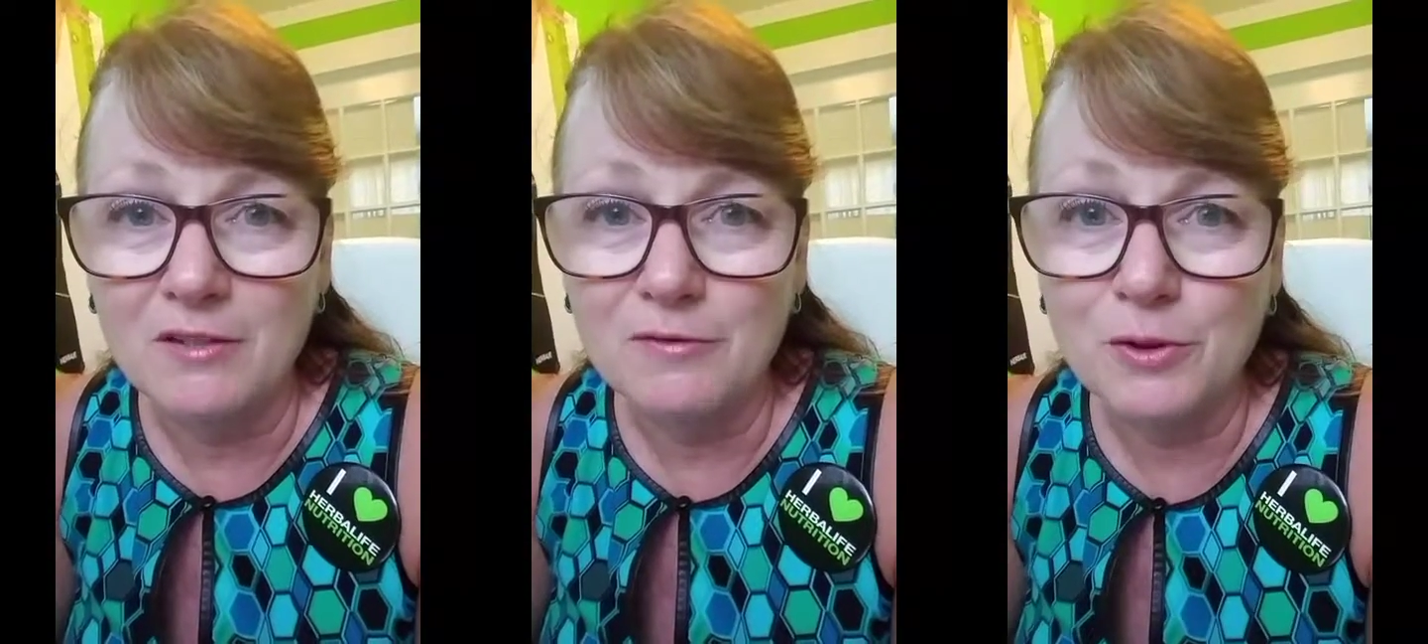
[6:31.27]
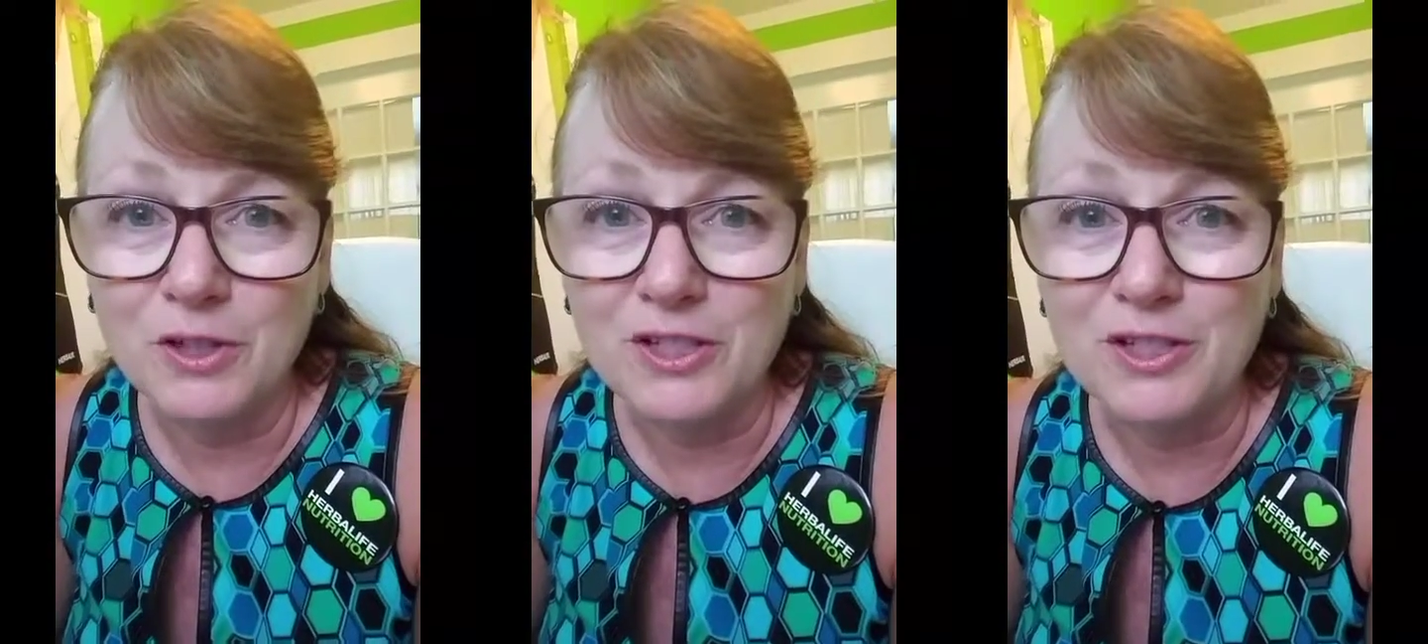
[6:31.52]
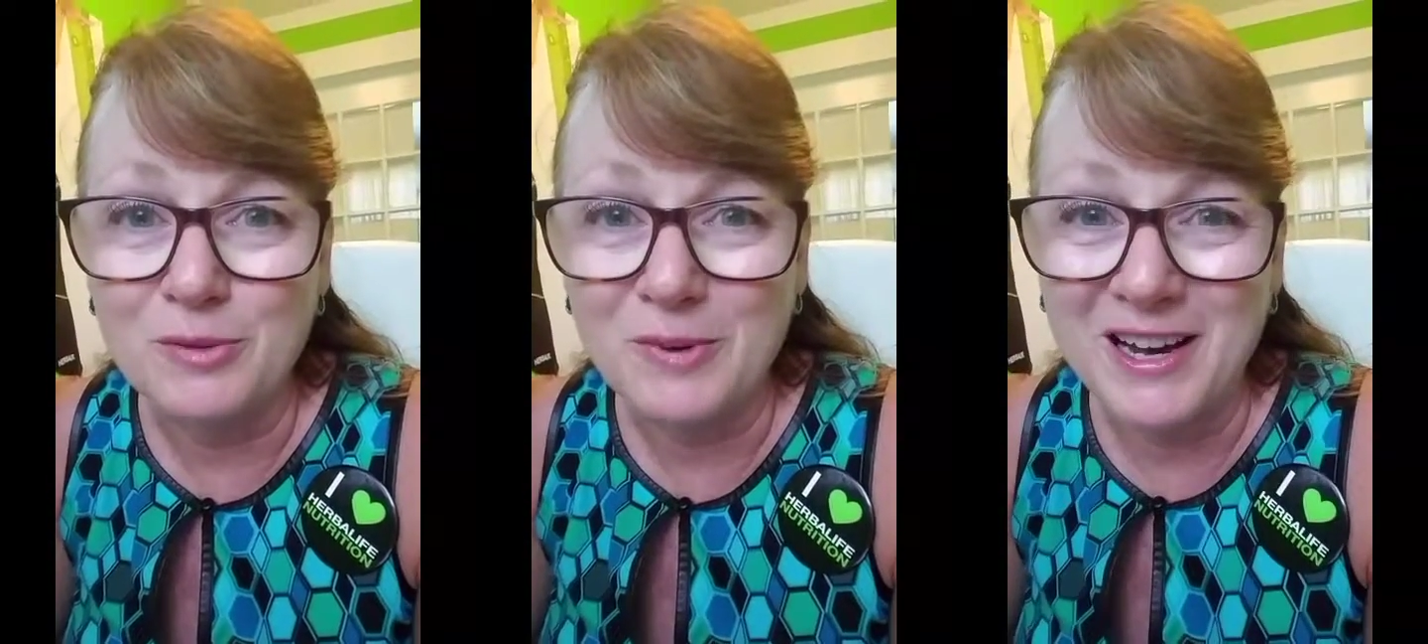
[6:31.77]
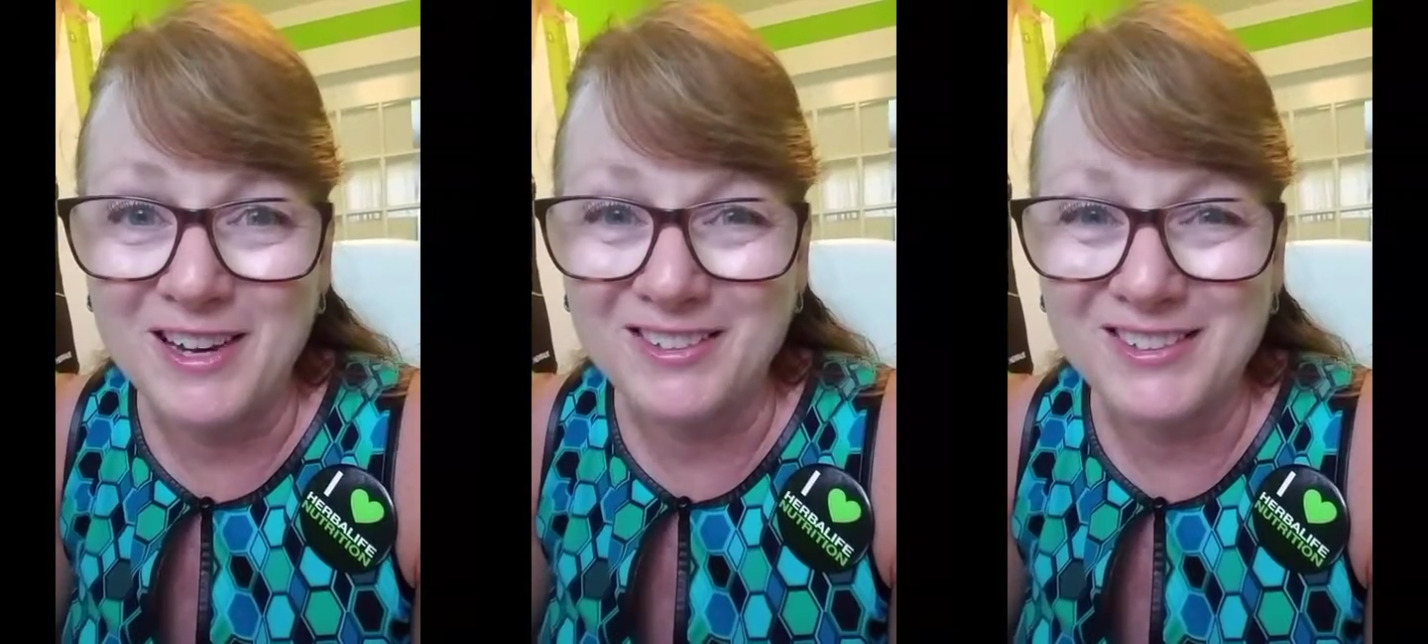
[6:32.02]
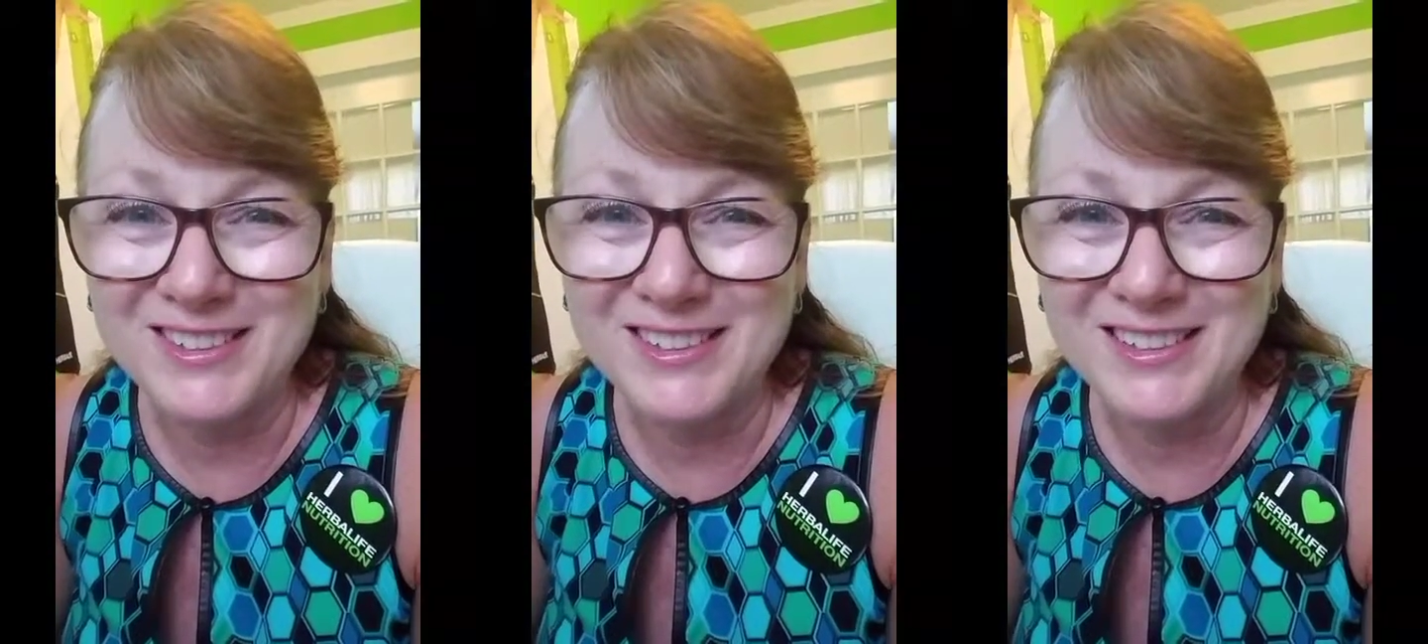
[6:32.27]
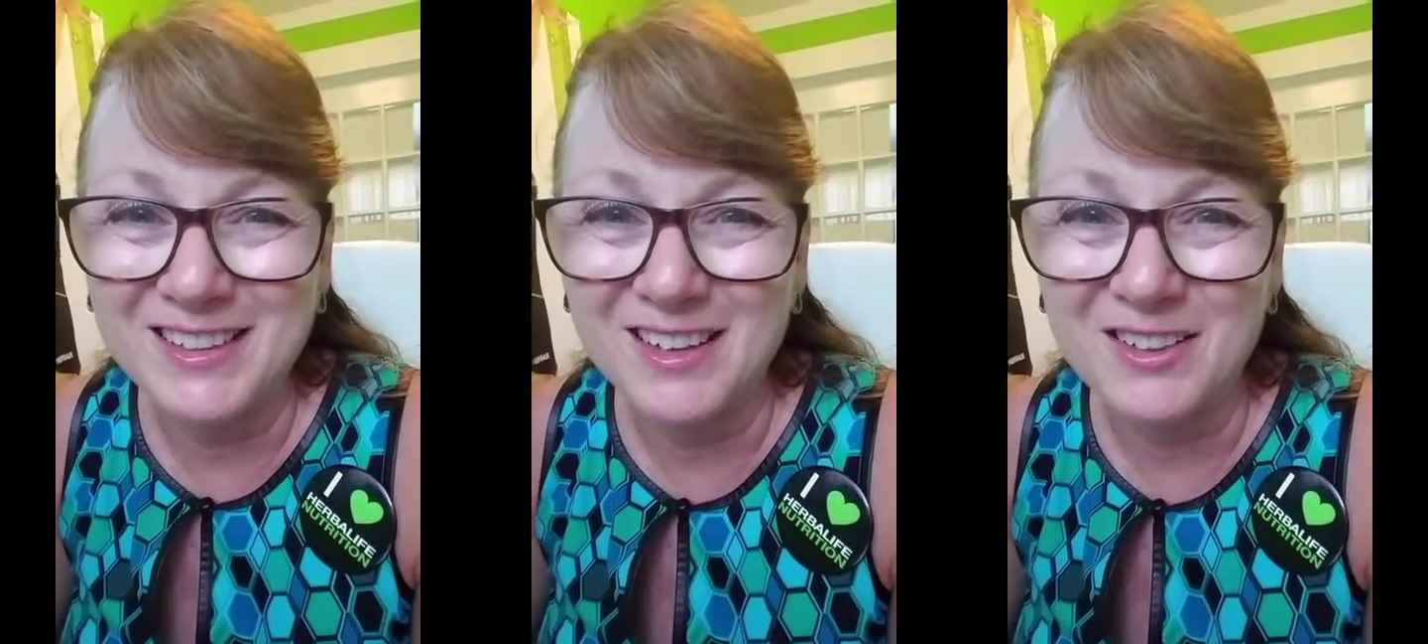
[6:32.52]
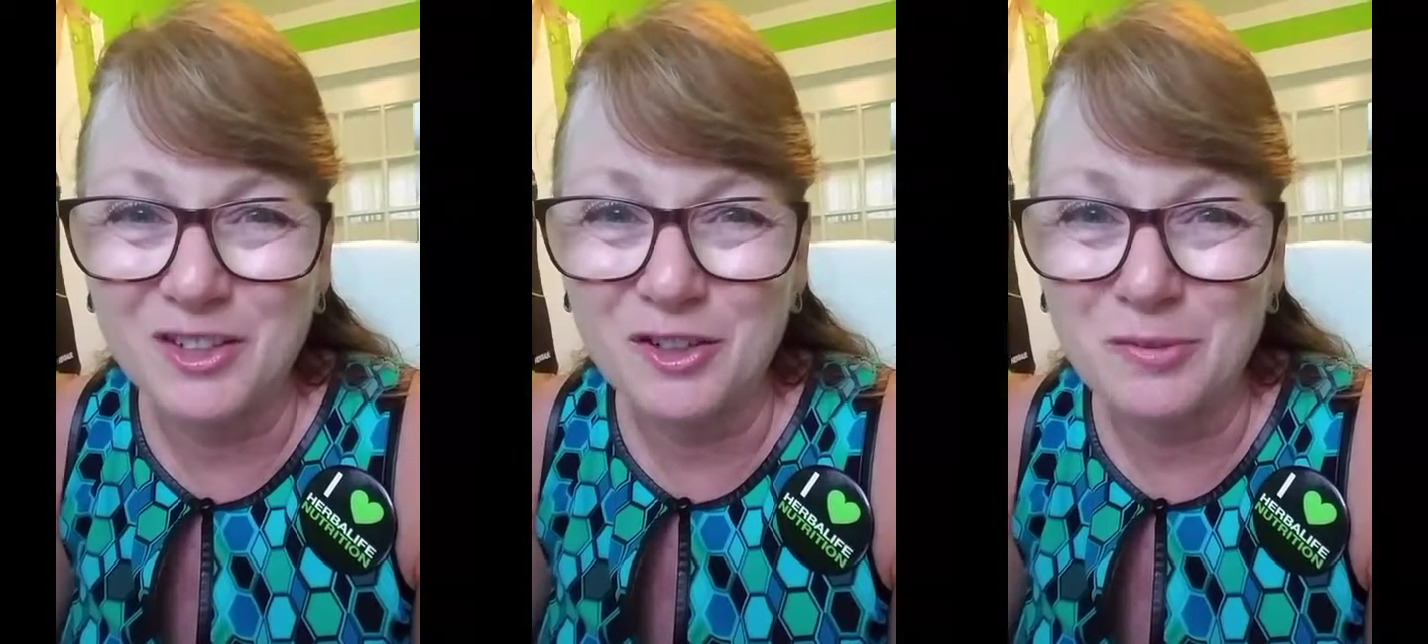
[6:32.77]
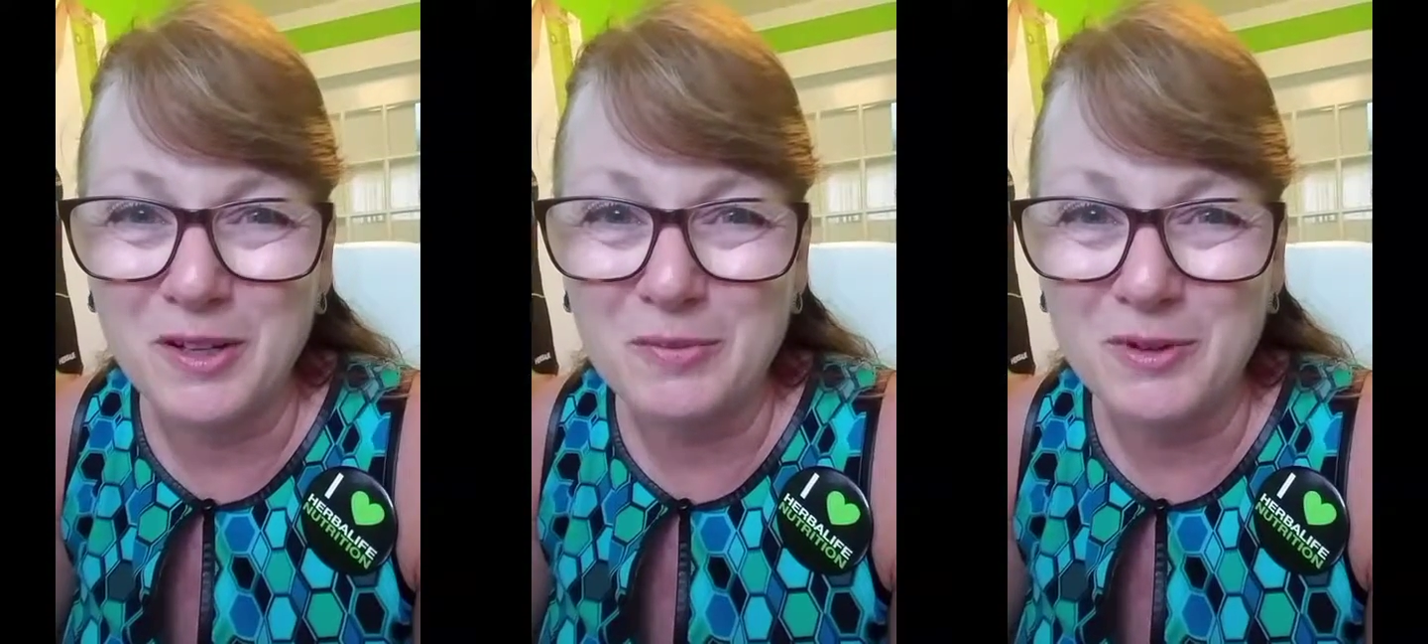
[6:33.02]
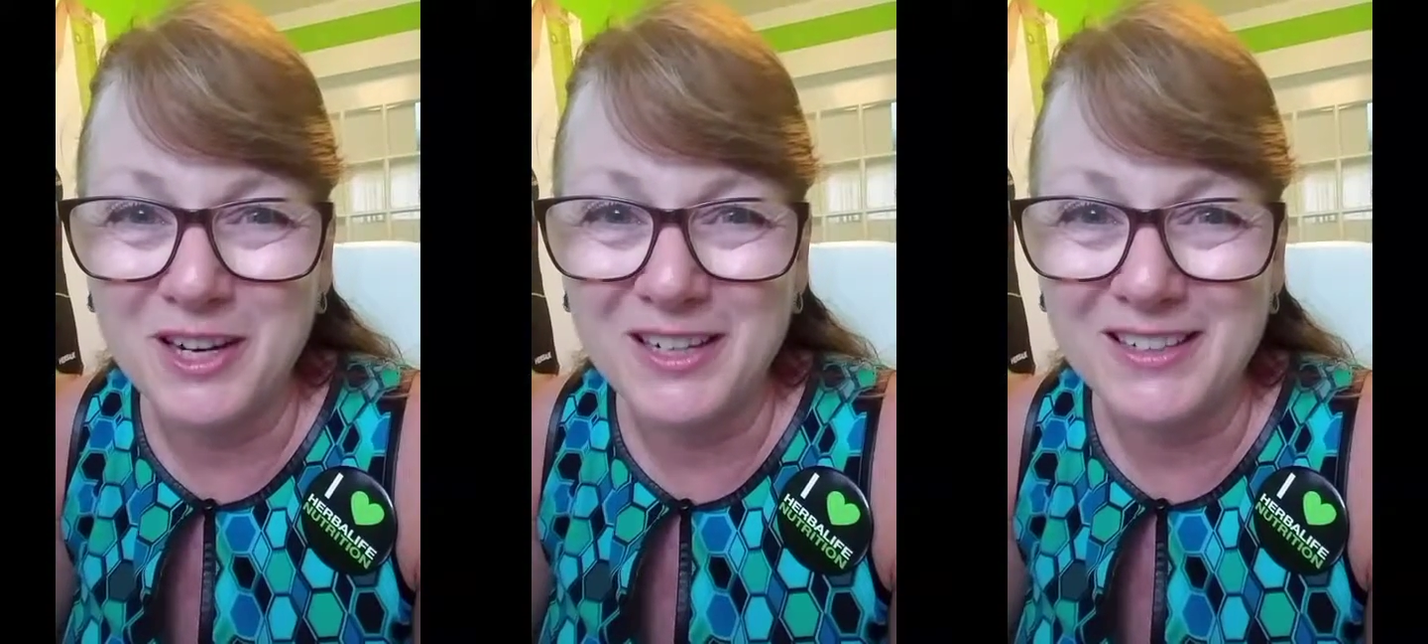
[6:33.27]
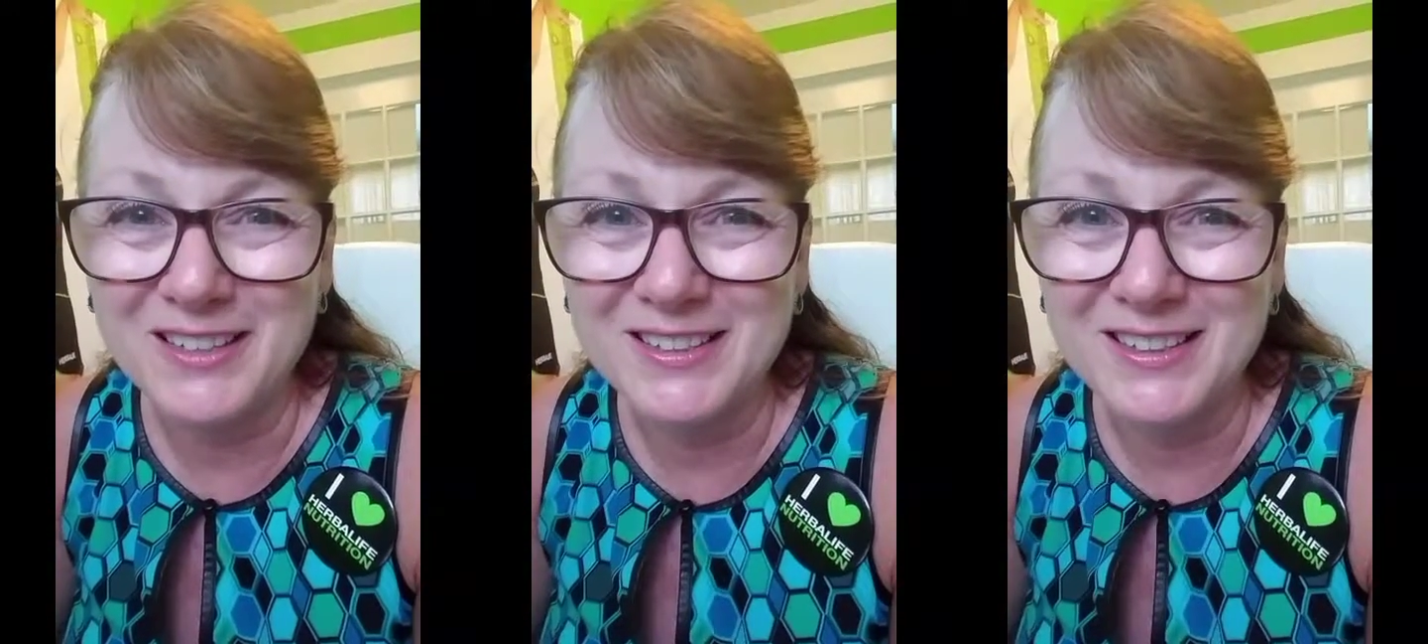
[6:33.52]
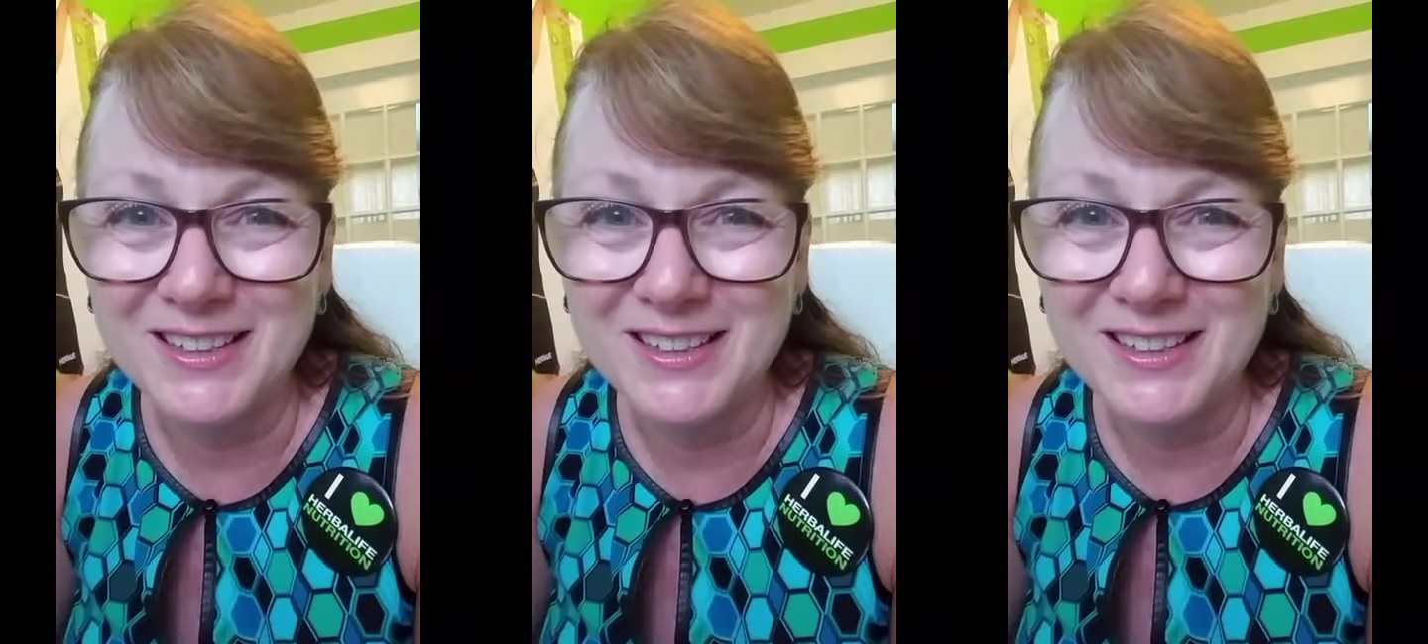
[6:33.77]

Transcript: 42 pounds on the Herbalife products,